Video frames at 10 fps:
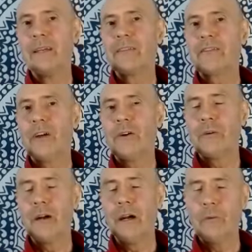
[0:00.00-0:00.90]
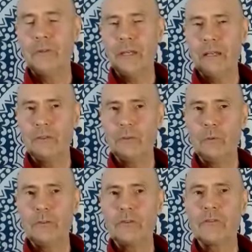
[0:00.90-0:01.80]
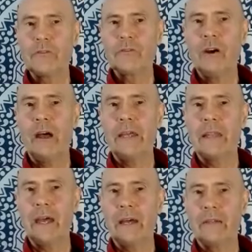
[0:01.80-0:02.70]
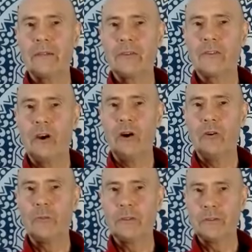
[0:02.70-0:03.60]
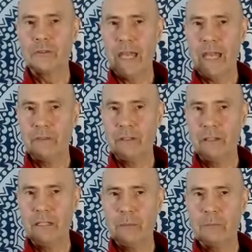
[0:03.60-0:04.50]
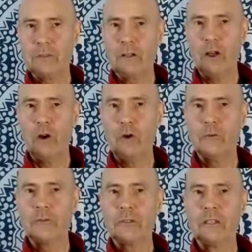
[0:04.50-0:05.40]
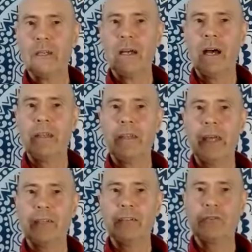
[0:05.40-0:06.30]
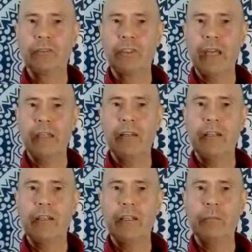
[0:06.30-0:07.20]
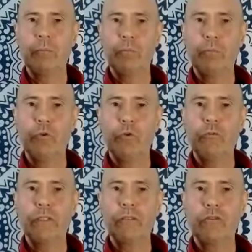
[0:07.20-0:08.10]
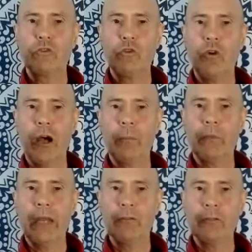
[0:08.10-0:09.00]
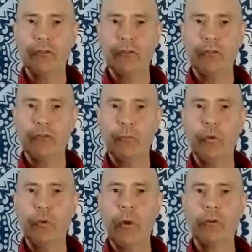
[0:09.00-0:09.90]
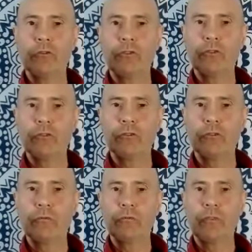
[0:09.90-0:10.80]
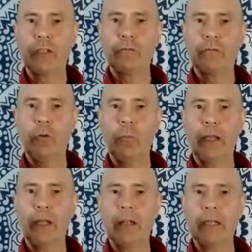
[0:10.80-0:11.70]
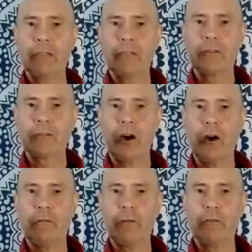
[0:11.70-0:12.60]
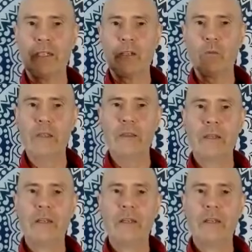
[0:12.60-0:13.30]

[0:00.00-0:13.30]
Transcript: So I want everyone to try that, to start off with. Just have your lips closed, and then just gently moving the jaw up and down, just a small motion, 3 or 4 millimeters, half a finger width,